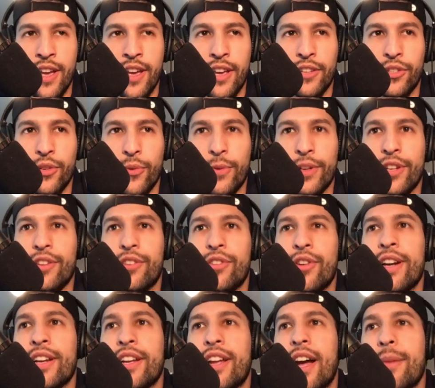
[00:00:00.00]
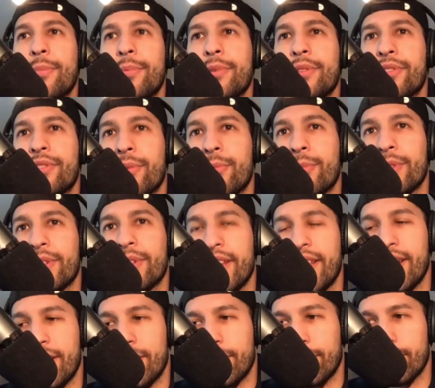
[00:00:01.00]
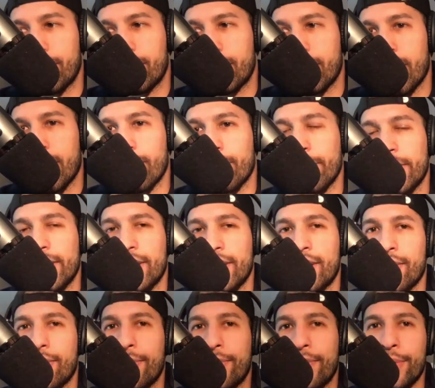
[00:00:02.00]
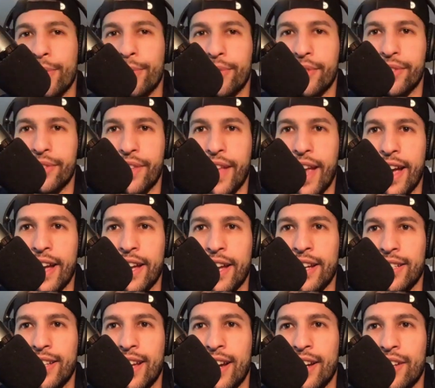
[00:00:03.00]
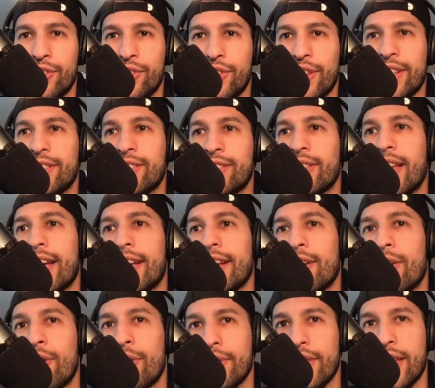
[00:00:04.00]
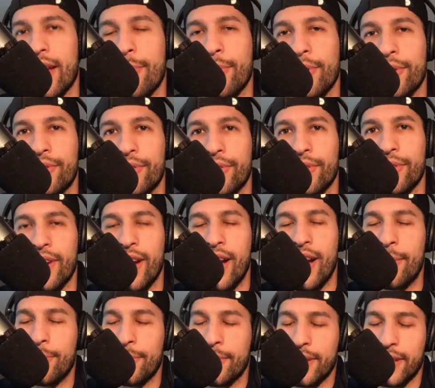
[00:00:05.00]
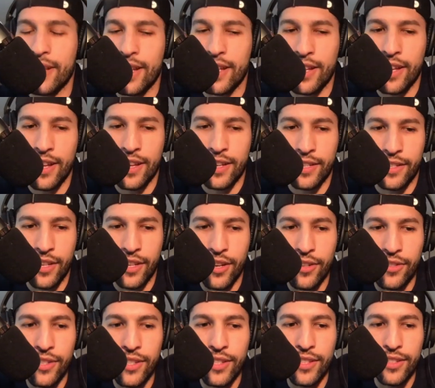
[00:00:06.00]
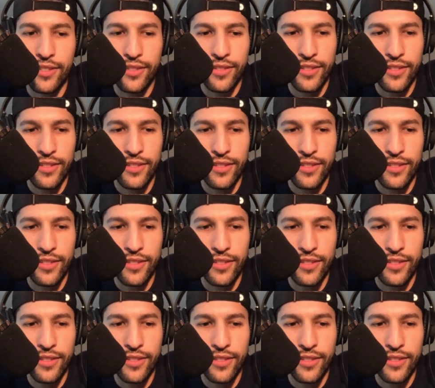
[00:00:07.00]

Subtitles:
So when you're trying to copy someone else, it really diffuses that and kind of sheds light on that person you're copying. It doesn't.